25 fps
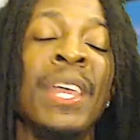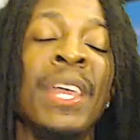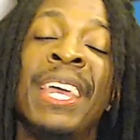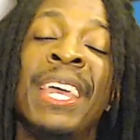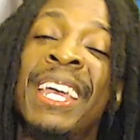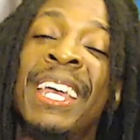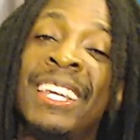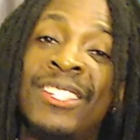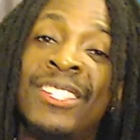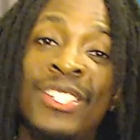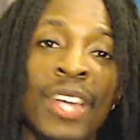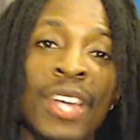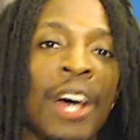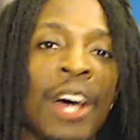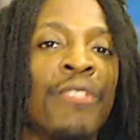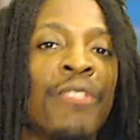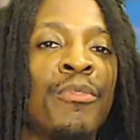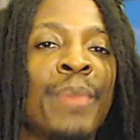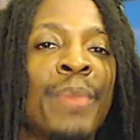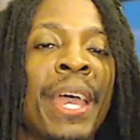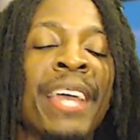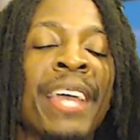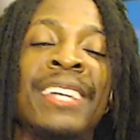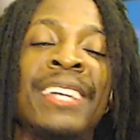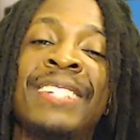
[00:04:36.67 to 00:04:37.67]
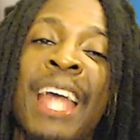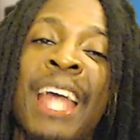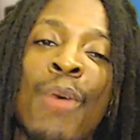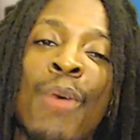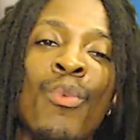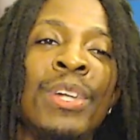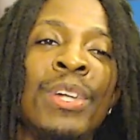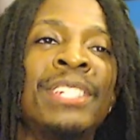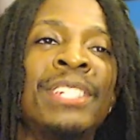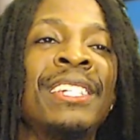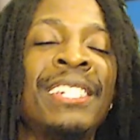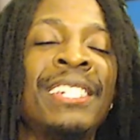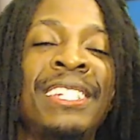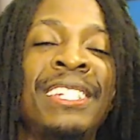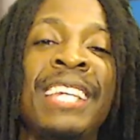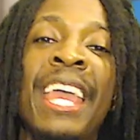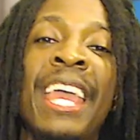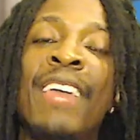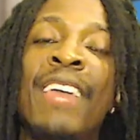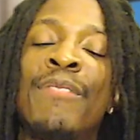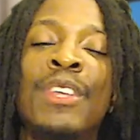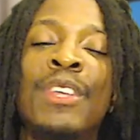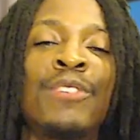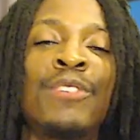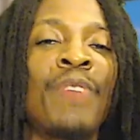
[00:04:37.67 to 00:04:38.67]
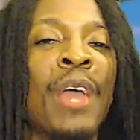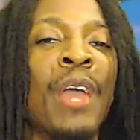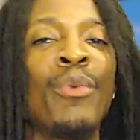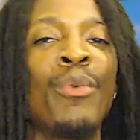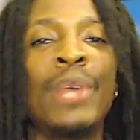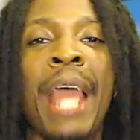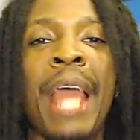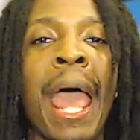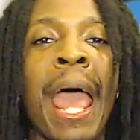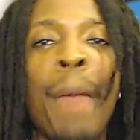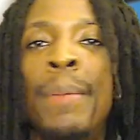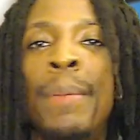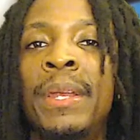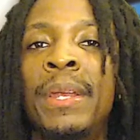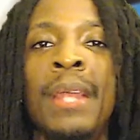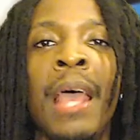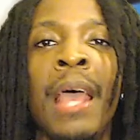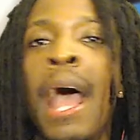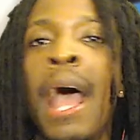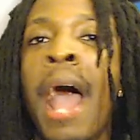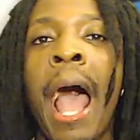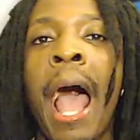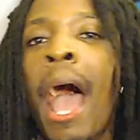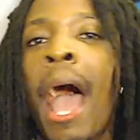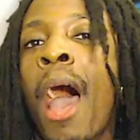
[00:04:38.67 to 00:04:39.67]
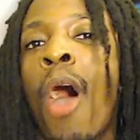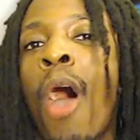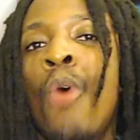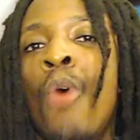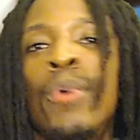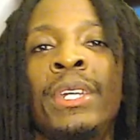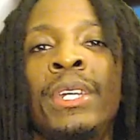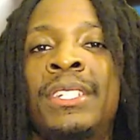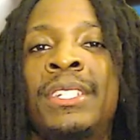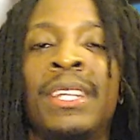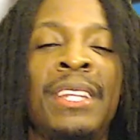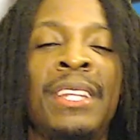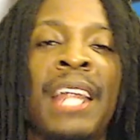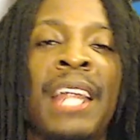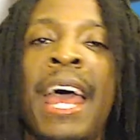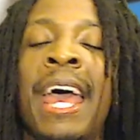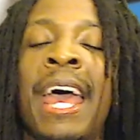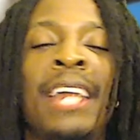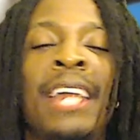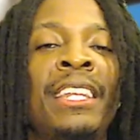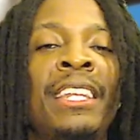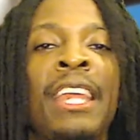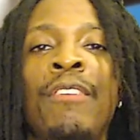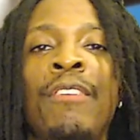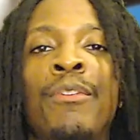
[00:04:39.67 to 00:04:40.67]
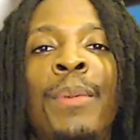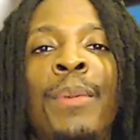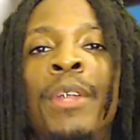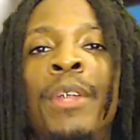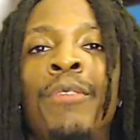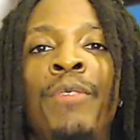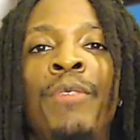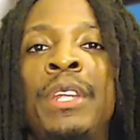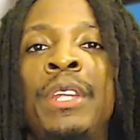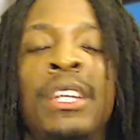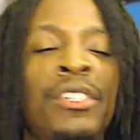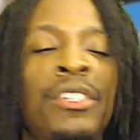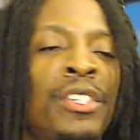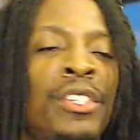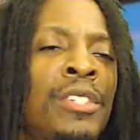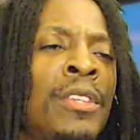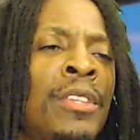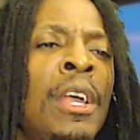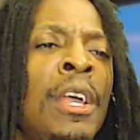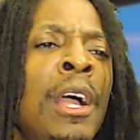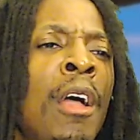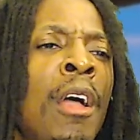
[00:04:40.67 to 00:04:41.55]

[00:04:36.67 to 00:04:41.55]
It's tough, man, because at 168, this fight would have happened. I always said that I had David Benavidez. Just